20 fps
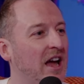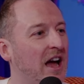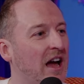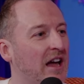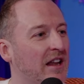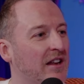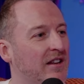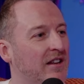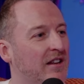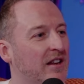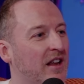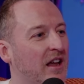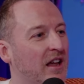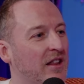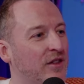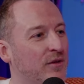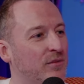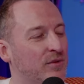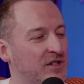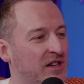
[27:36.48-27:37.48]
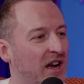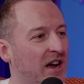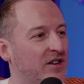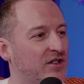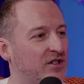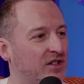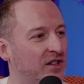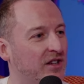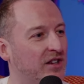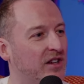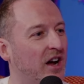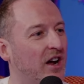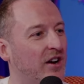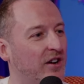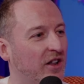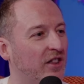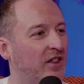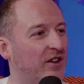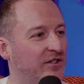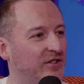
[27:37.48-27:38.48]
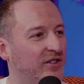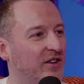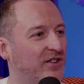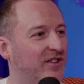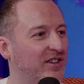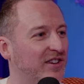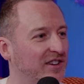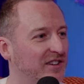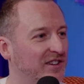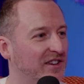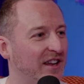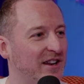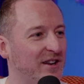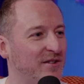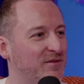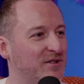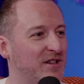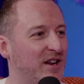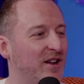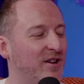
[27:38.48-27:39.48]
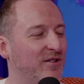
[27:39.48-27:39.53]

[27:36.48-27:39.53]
And there was actually another dog. And there was an